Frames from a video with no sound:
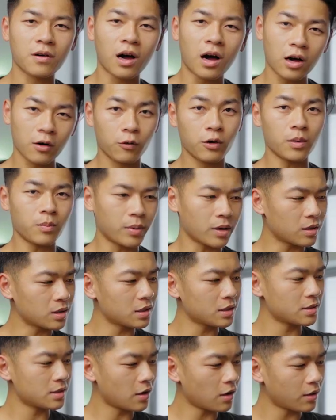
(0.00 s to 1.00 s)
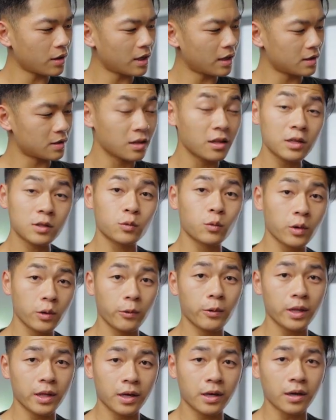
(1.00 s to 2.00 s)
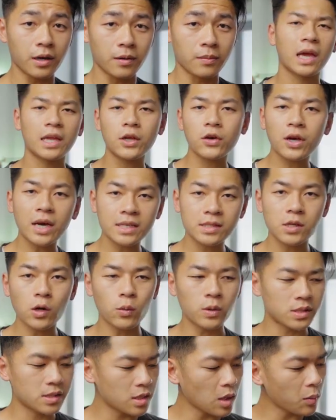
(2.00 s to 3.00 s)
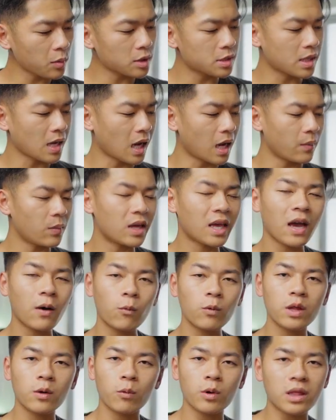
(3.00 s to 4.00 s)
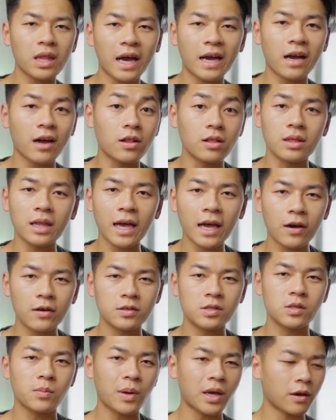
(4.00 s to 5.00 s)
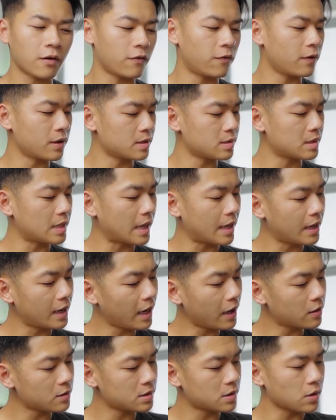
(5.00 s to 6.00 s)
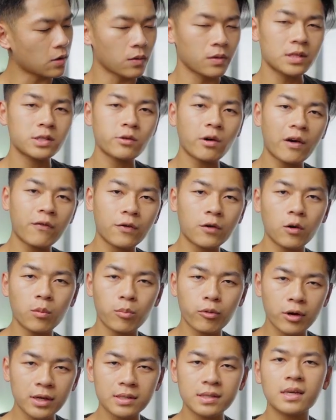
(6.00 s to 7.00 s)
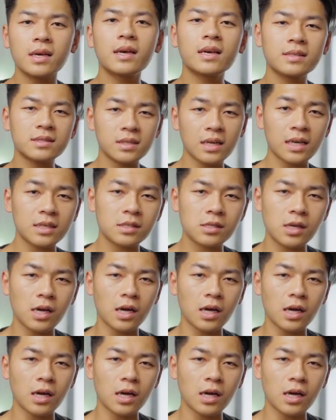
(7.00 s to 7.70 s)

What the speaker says: concrete buildings and all that. It looks really, really good. And you guys know with summertime, you can't really rely on layers to make your fit stand out. So this graphical print is a nice